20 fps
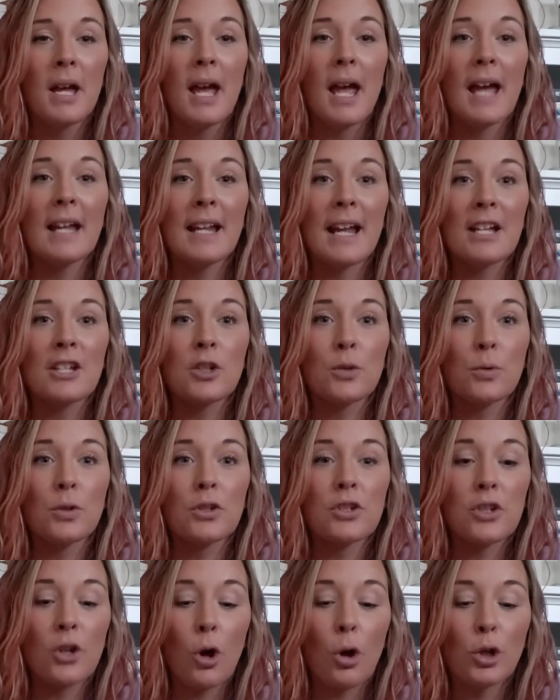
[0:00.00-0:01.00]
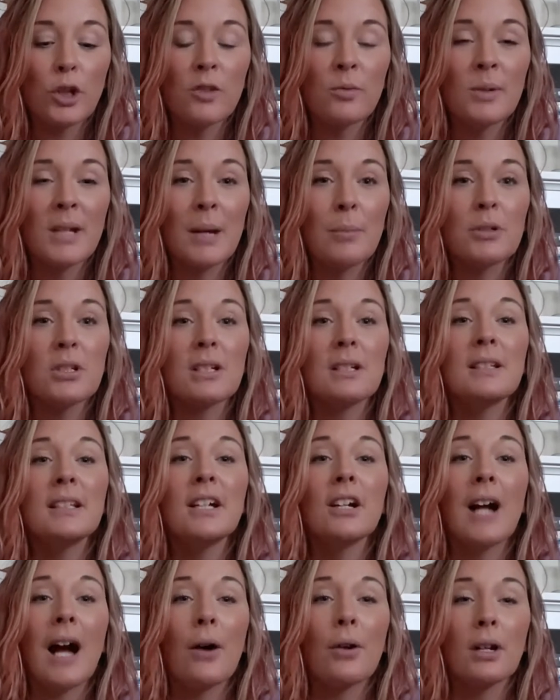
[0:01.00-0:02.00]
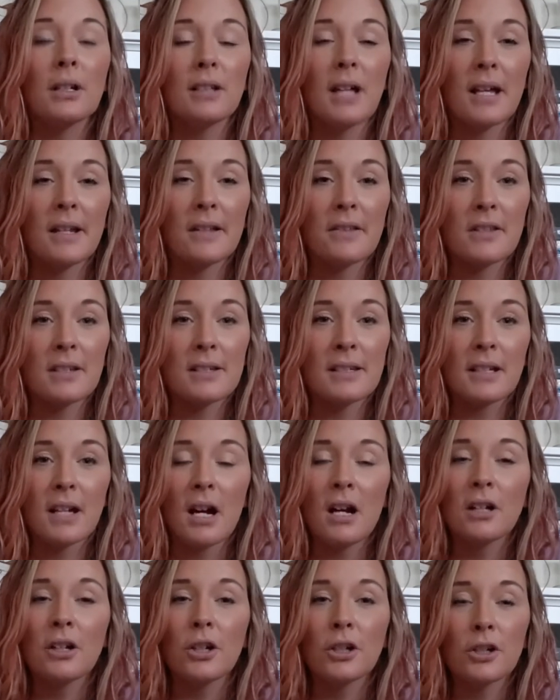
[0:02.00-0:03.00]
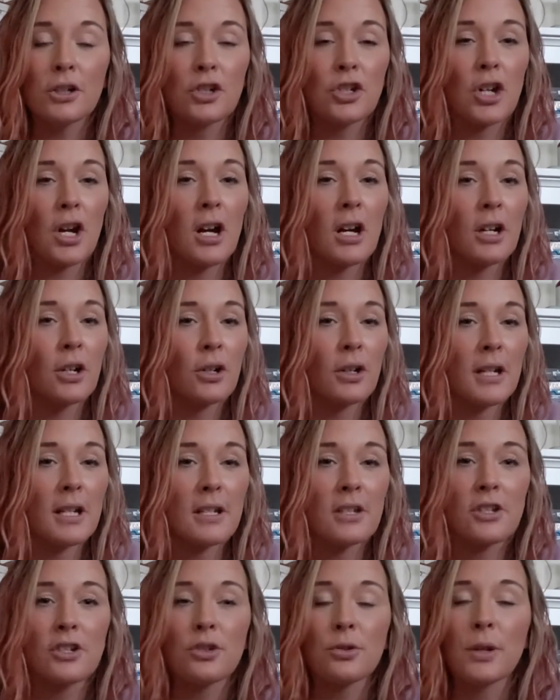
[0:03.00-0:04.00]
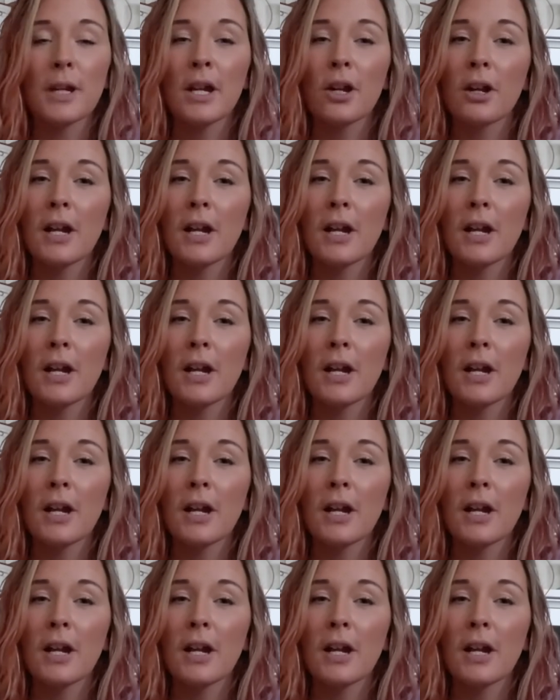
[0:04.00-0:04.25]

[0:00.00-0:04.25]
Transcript: And as a result, you've been able to clear out a lot of this gunk or junk or history or